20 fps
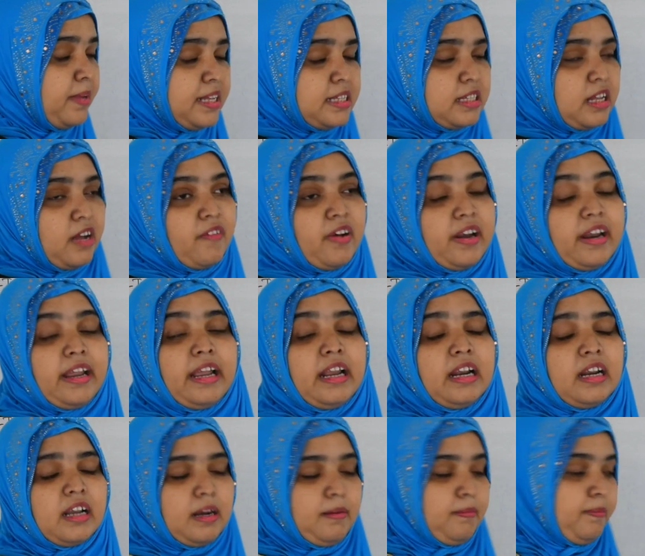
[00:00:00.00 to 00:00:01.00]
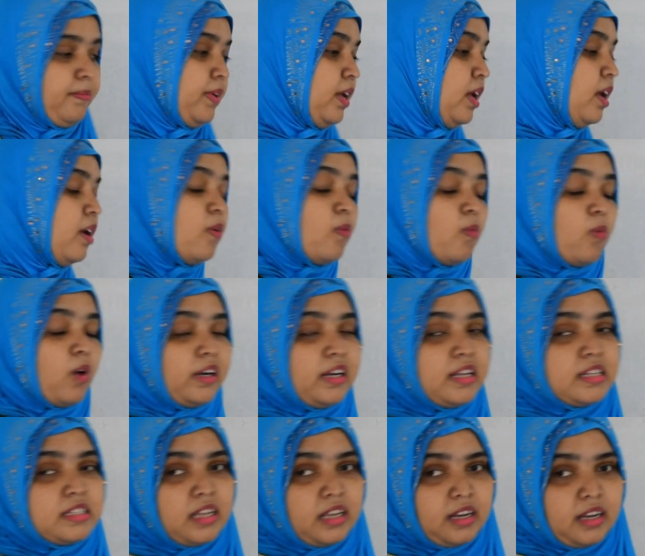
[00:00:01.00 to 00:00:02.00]
is our income. What
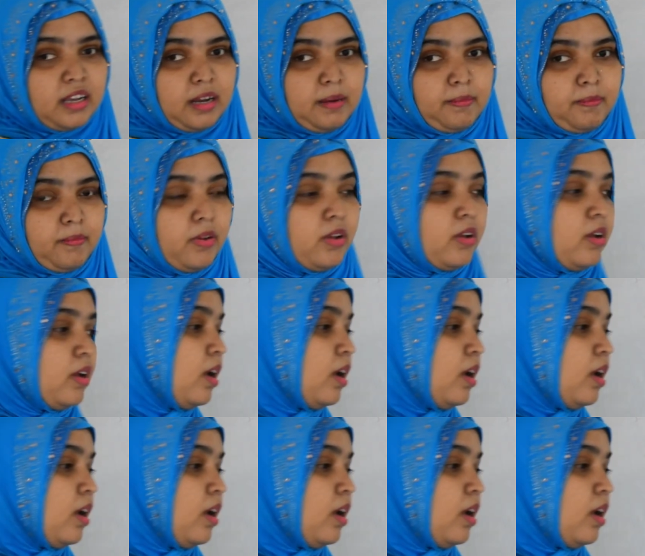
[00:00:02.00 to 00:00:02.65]
is income?